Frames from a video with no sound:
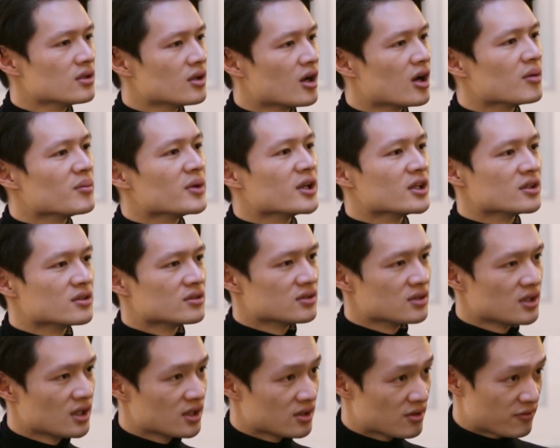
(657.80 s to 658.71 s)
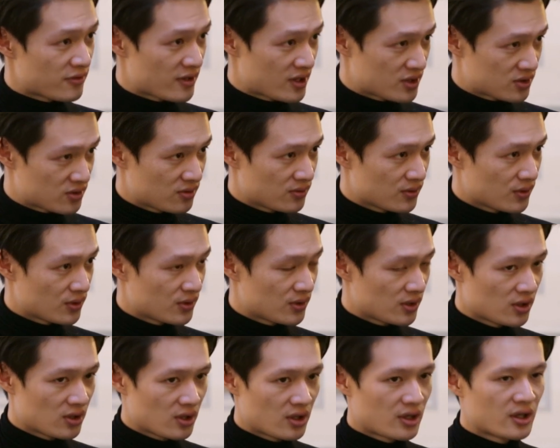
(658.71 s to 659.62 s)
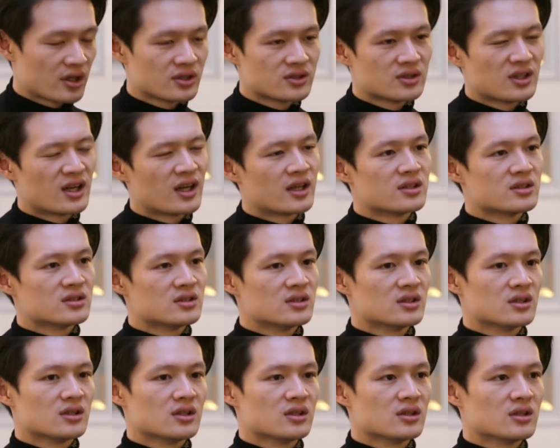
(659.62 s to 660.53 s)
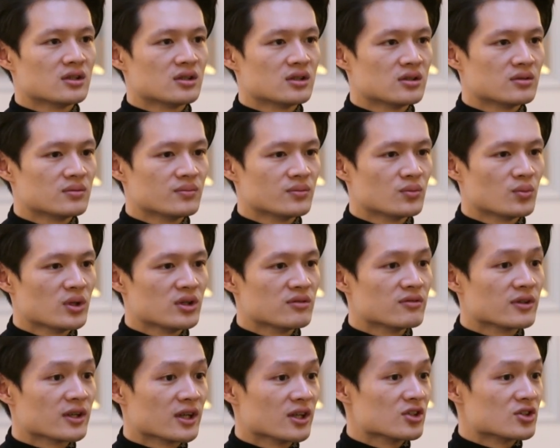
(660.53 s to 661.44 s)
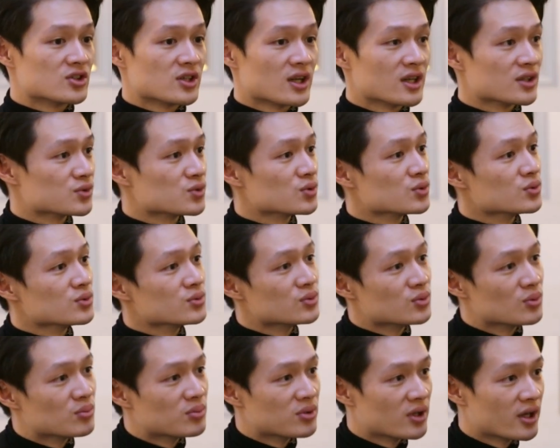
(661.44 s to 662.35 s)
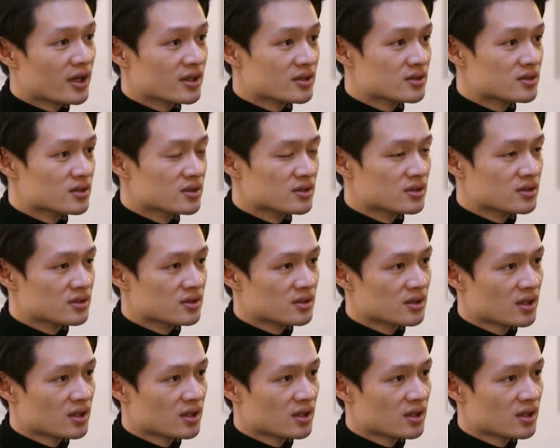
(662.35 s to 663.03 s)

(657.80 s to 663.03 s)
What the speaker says: I mean, in the festival a lot, and we even get a chance to play at the